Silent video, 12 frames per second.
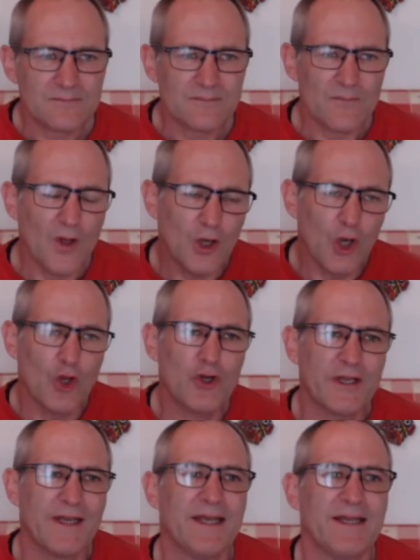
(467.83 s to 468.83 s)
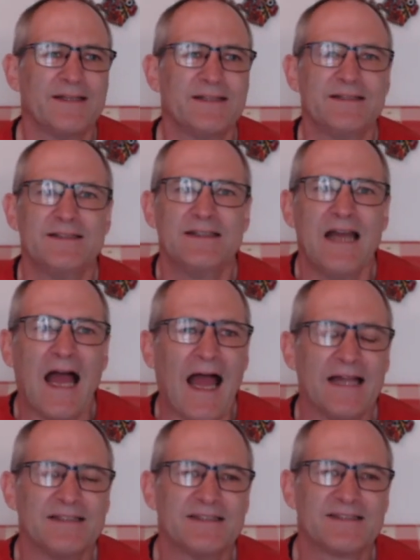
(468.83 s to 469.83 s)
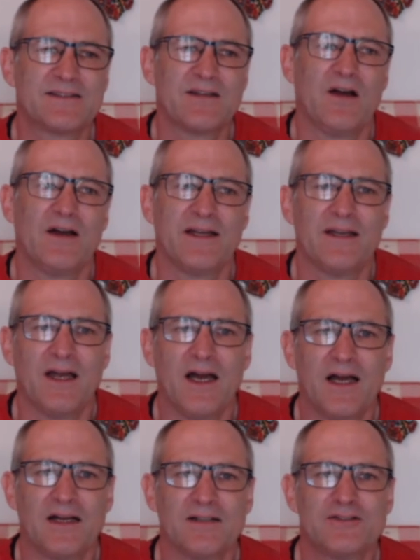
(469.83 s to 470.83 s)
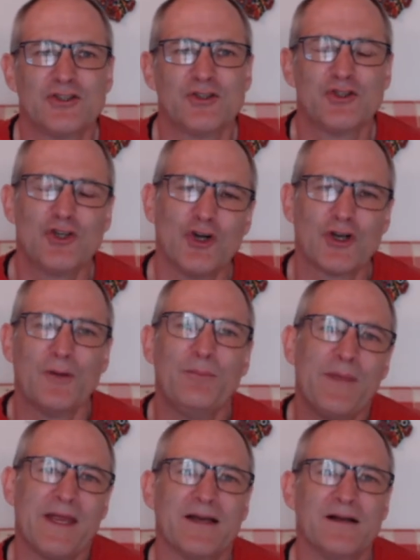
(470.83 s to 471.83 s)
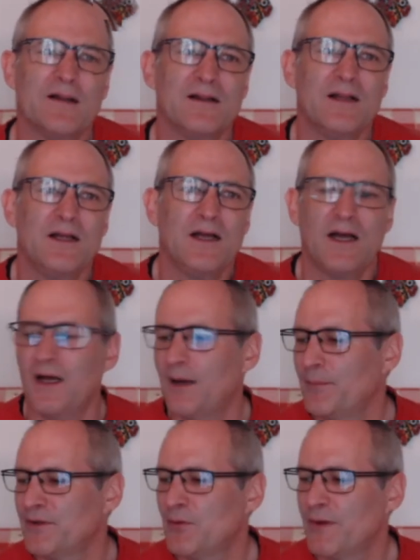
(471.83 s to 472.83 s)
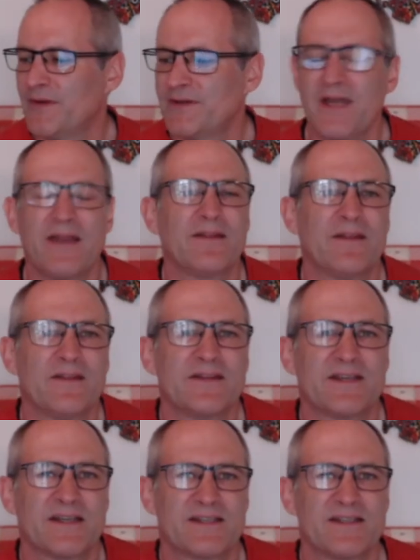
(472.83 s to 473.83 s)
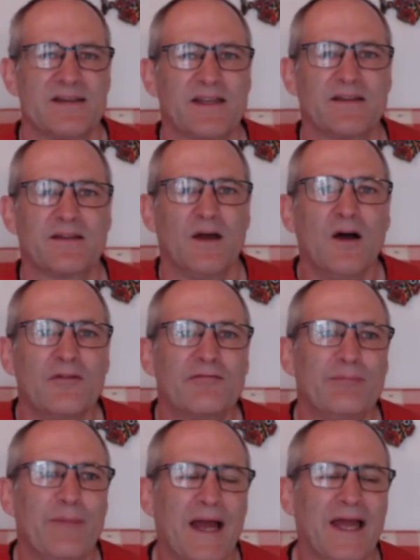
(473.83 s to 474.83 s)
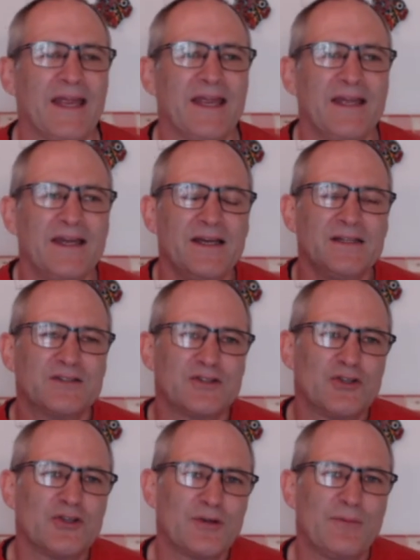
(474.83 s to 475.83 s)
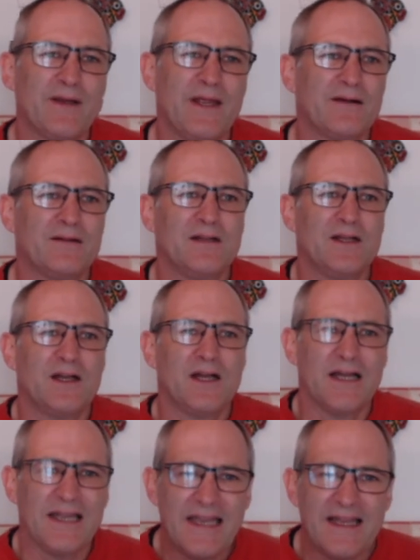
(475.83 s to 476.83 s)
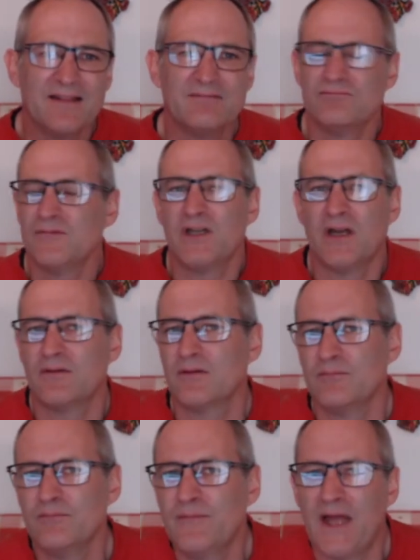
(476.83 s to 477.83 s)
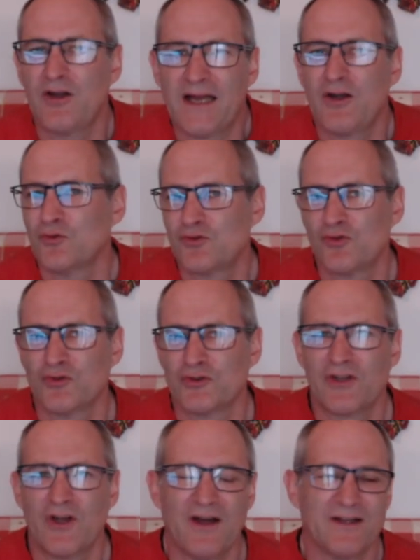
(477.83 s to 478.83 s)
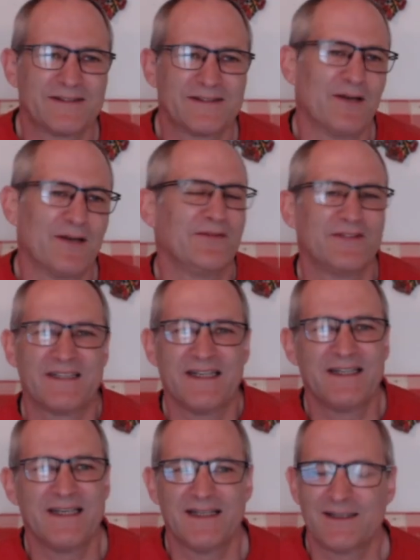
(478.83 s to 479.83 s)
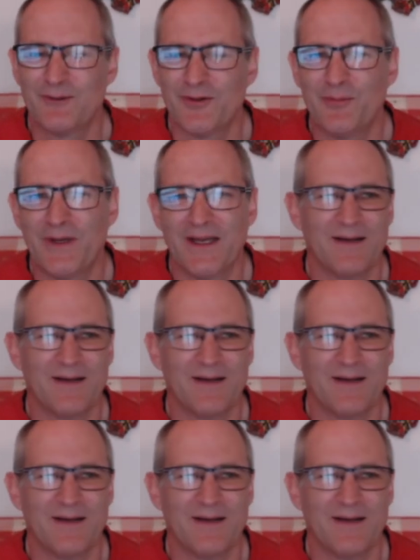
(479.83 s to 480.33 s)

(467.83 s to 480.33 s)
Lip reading: look at it and decide to cook a meal between the 10th and the 16th of May, to cook a meal in that cultural style. So if it's India, it could be a